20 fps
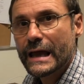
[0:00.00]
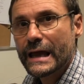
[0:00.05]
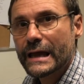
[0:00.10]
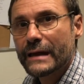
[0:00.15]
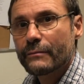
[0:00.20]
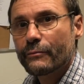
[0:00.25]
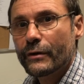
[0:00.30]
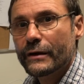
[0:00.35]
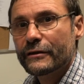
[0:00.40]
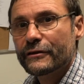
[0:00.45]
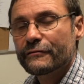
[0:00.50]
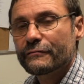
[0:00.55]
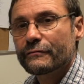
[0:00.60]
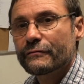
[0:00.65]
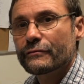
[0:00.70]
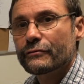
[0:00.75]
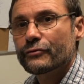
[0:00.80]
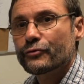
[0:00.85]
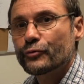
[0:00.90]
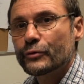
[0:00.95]
And by
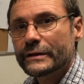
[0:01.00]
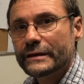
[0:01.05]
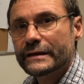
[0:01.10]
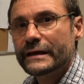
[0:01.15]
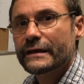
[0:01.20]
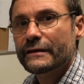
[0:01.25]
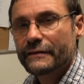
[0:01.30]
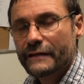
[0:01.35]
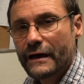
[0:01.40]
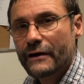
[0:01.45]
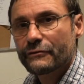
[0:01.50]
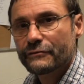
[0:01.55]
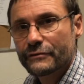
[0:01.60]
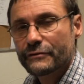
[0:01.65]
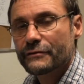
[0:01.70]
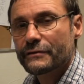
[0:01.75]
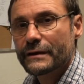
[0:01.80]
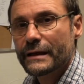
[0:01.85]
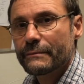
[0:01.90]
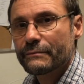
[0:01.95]
doing 10,000
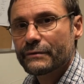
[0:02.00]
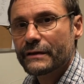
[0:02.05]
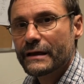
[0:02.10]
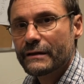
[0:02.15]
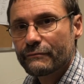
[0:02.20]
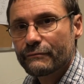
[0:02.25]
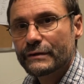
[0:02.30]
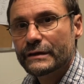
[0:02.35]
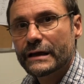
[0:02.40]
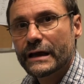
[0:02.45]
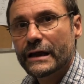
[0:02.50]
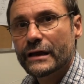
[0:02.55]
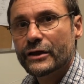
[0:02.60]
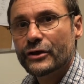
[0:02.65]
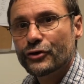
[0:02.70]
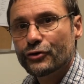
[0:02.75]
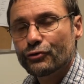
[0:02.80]
steps every day,